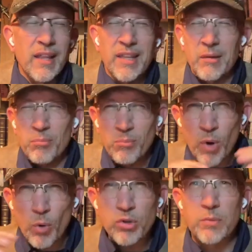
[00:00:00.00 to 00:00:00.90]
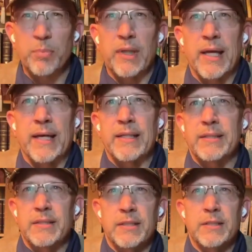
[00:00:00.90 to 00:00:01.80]
that
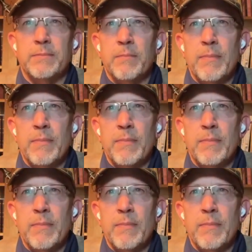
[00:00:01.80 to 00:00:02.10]
multiplies